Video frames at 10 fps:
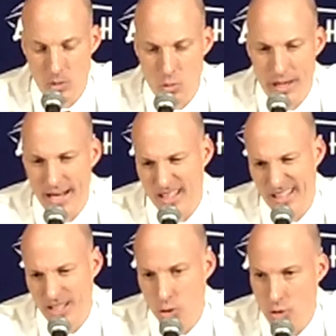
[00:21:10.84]
So we got to
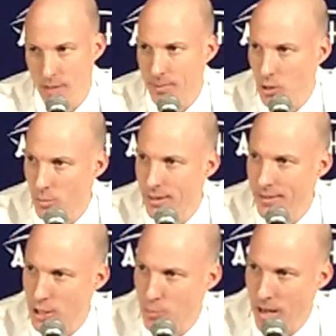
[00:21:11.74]
clean those up a little
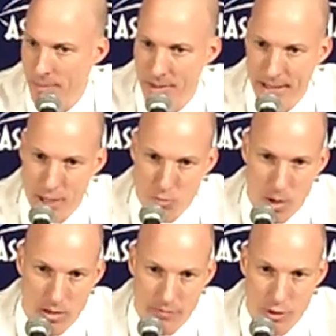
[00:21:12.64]
bit. That's probably the next
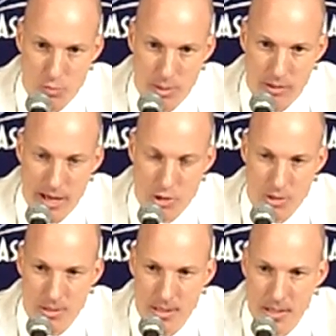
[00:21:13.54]
part of his
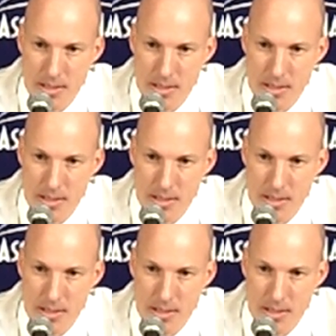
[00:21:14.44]
progression.